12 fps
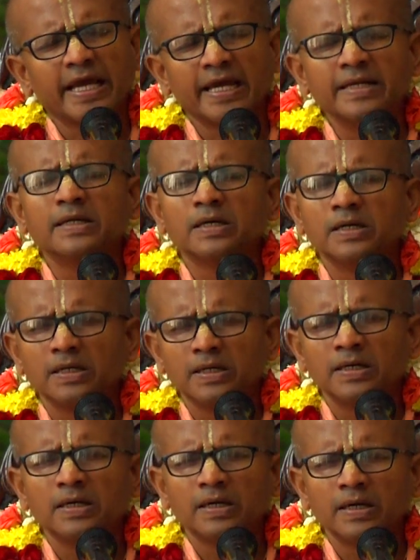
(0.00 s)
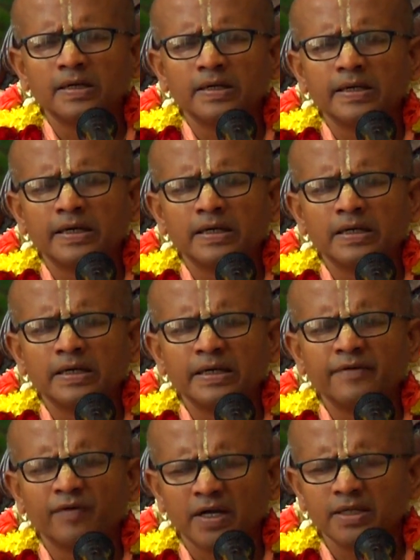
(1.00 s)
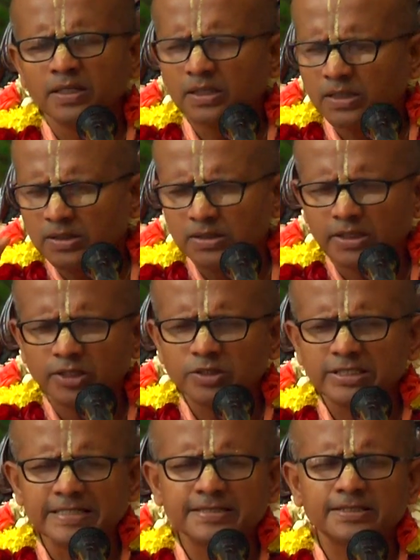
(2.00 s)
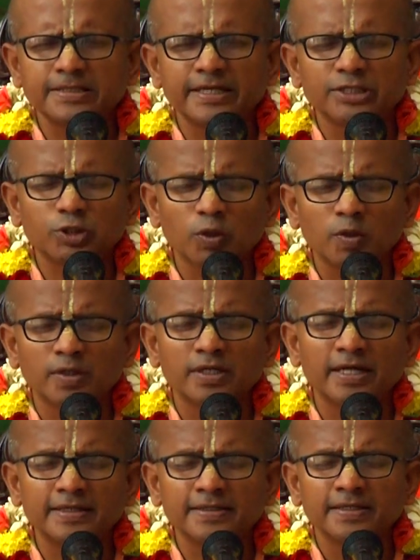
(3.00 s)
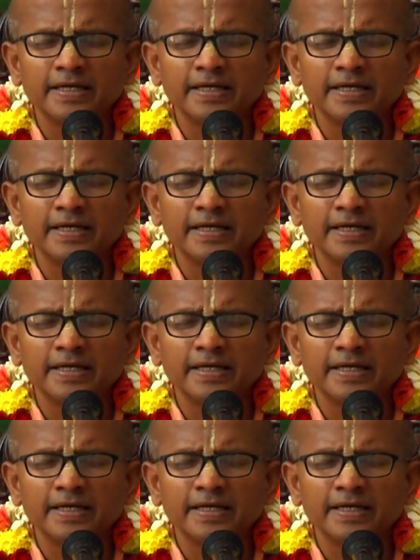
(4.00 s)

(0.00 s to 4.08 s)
In uh, in one uh, in a sense, they showed that